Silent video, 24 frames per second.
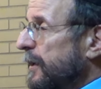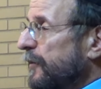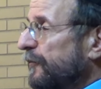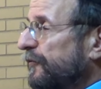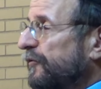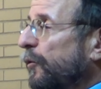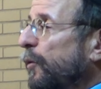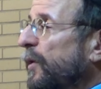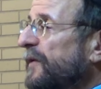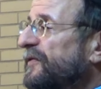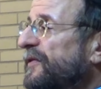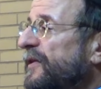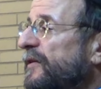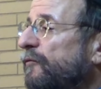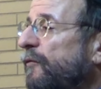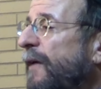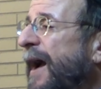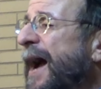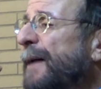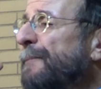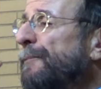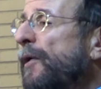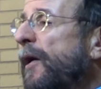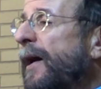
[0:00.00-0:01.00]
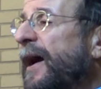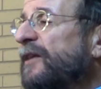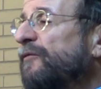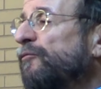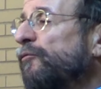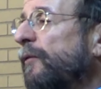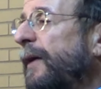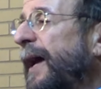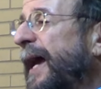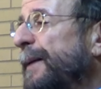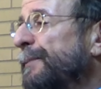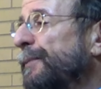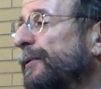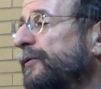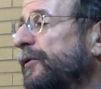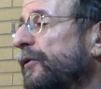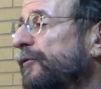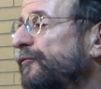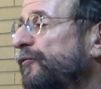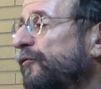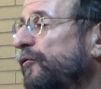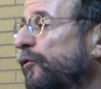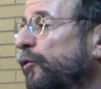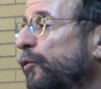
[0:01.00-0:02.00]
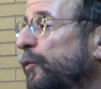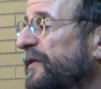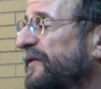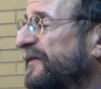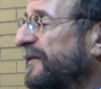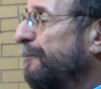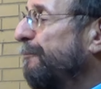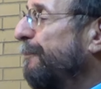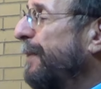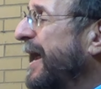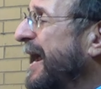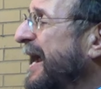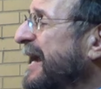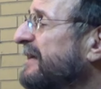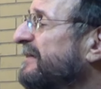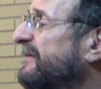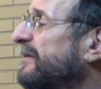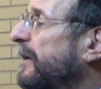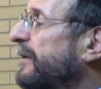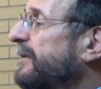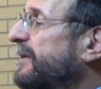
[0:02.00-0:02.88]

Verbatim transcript: So, what the rabbis were able to do was to paint